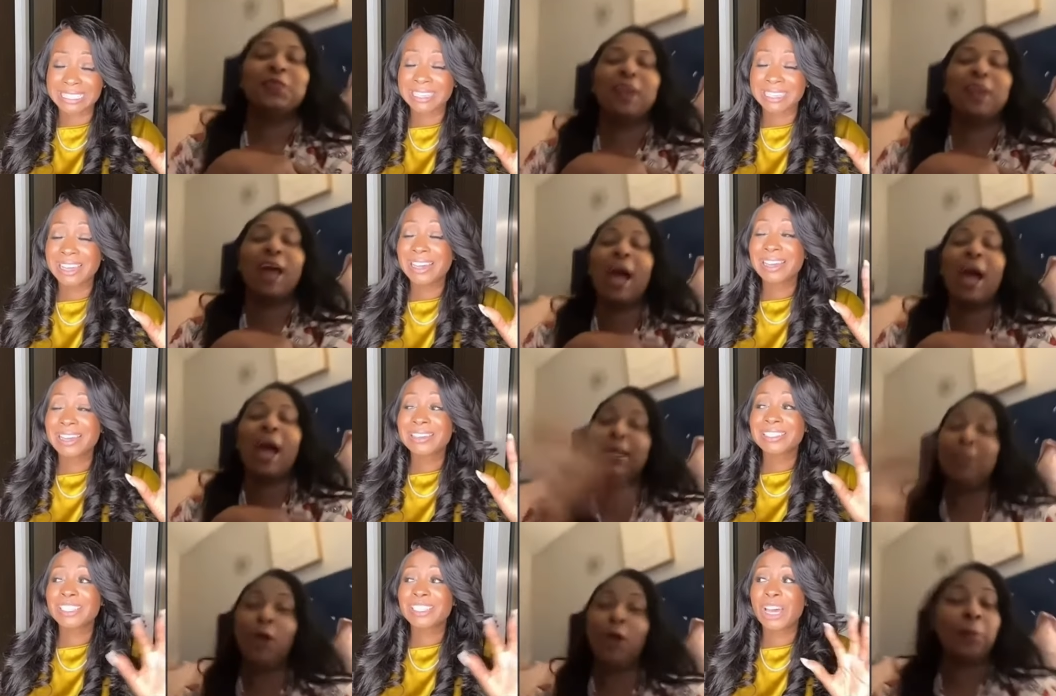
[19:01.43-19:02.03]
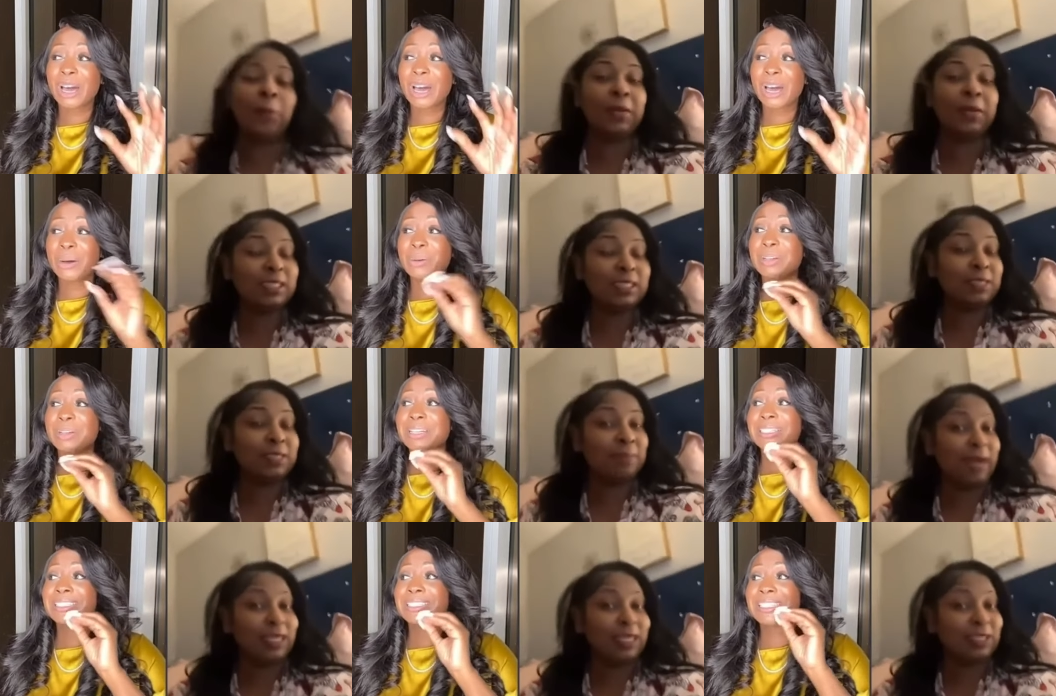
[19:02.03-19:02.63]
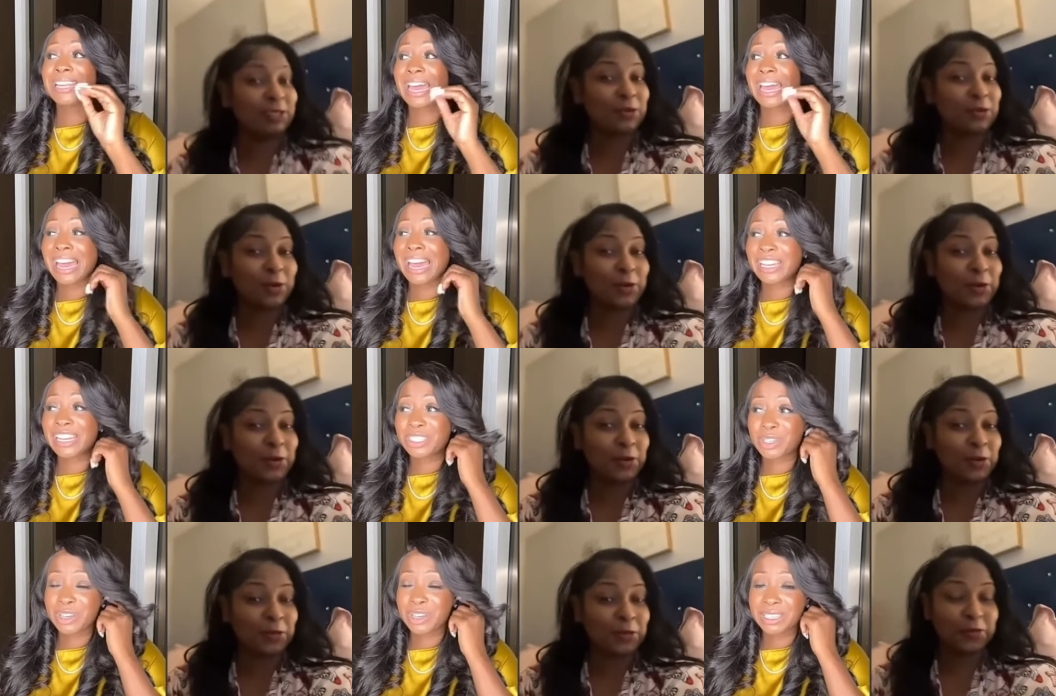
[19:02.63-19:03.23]
Speaker 1: I know, but it's my truth. Did I ask you
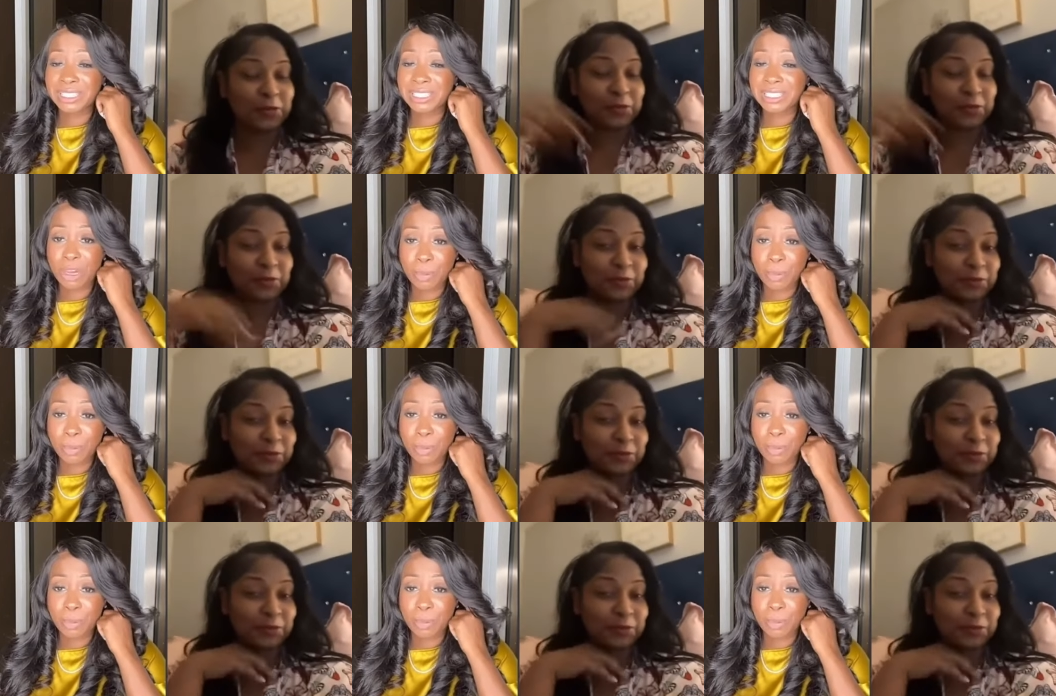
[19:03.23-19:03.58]
deal